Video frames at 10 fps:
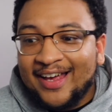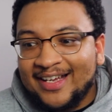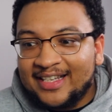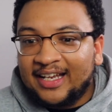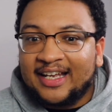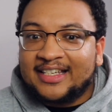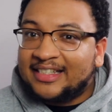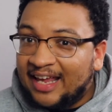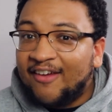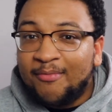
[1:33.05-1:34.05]
He's not like
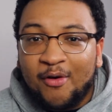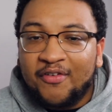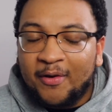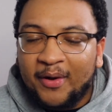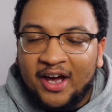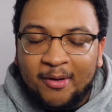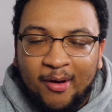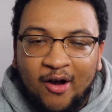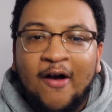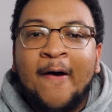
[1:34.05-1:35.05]
Steph moving without the
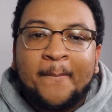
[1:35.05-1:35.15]
ball,